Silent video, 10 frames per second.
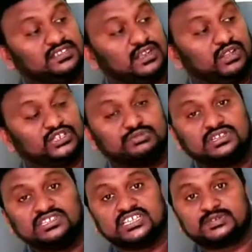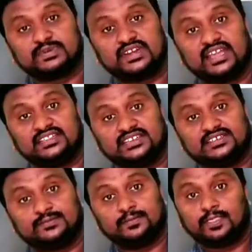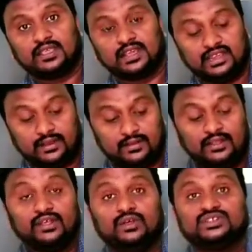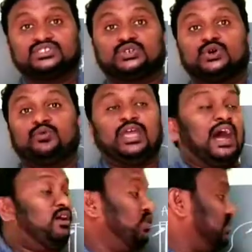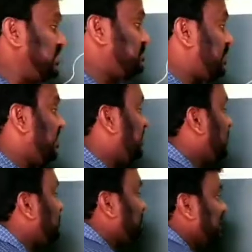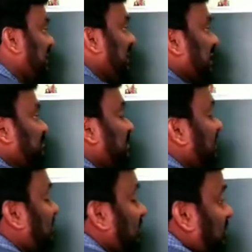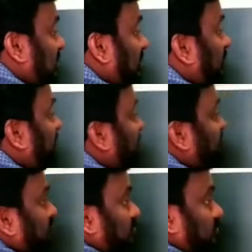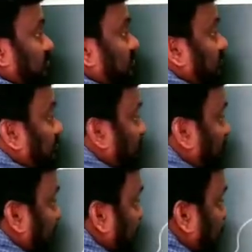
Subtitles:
Now that should be suspended like that. Clear? So we have to suspend the plain lamina for the